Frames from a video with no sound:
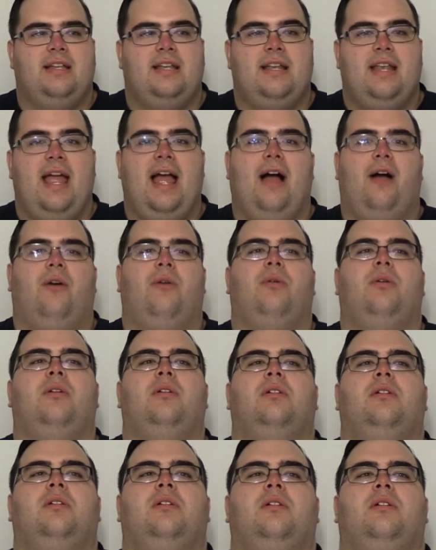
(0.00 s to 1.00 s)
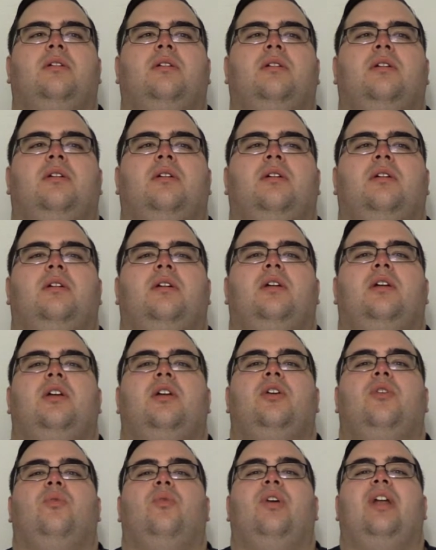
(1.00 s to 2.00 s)
Now,
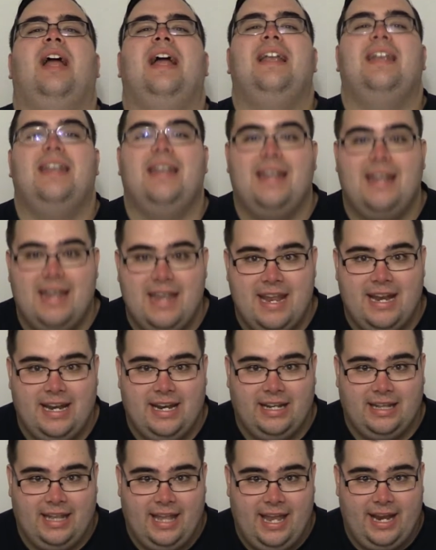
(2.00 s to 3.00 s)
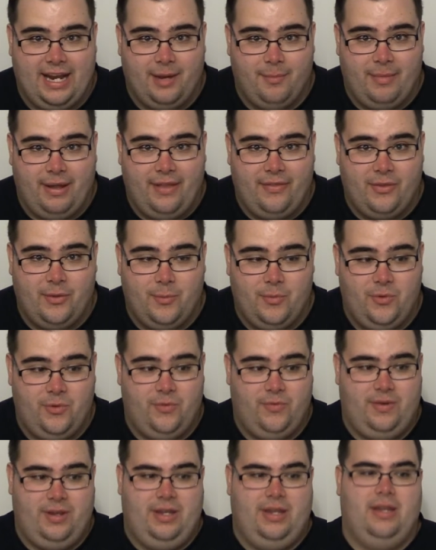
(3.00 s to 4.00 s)
what I didn't like about the
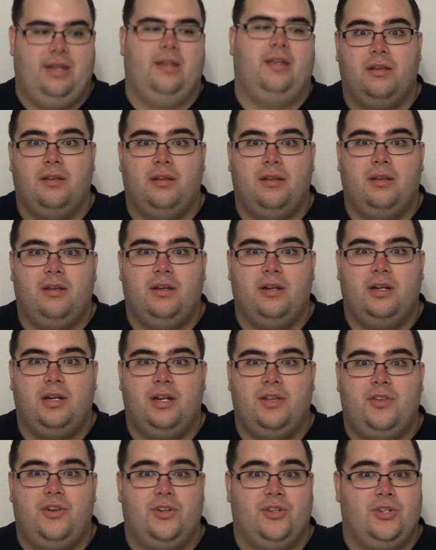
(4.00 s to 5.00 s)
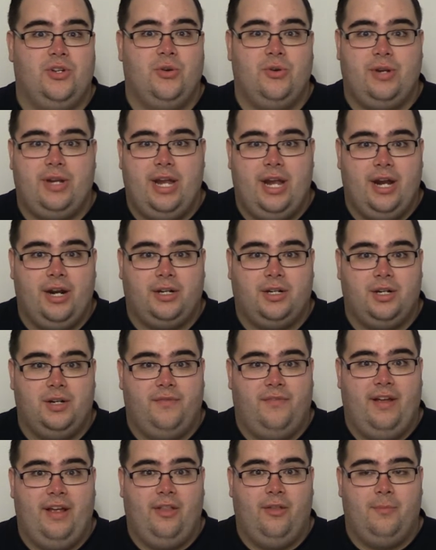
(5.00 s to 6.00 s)
movie: there's no character
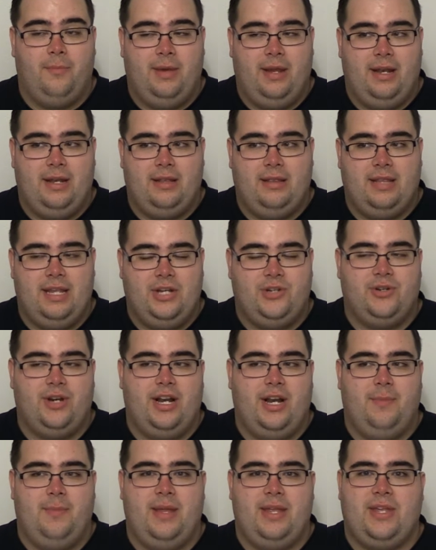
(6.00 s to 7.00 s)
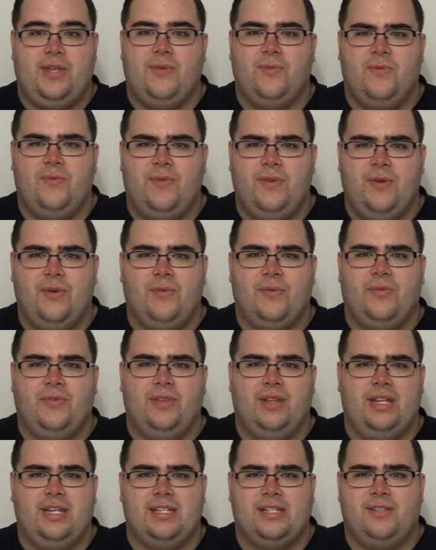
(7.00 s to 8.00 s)
development. They try to make you feel for
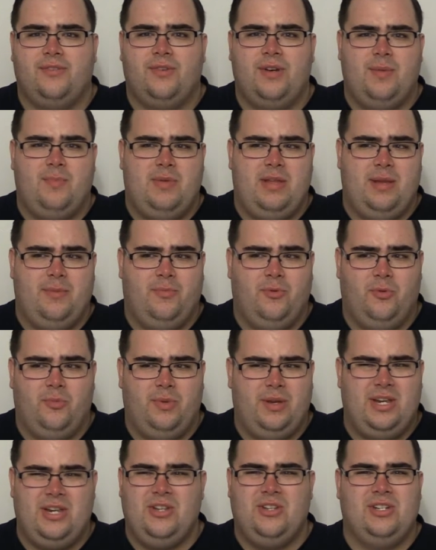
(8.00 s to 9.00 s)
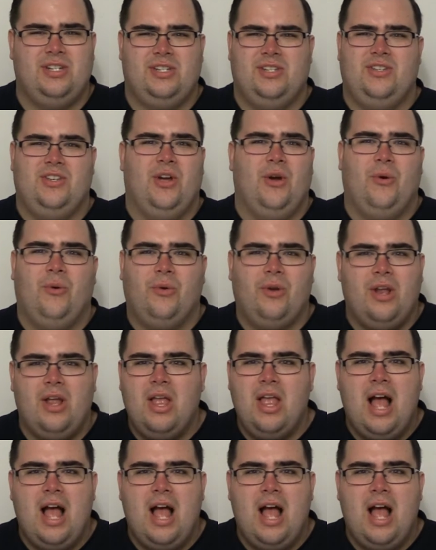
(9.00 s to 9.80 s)
these three people, but you just don't.